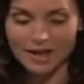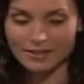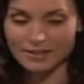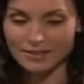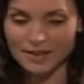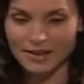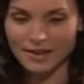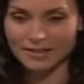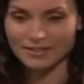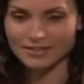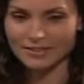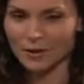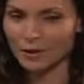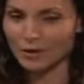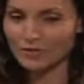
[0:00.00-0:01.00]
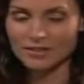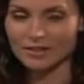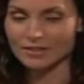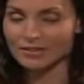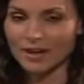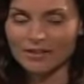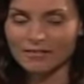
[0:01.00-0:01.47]
and, and all of a
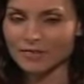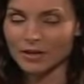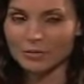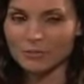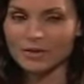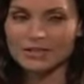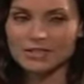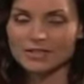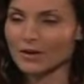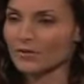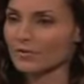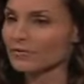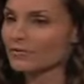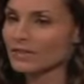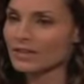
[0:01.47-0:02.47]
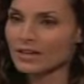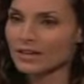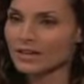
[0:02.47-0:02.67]
sudden I found myself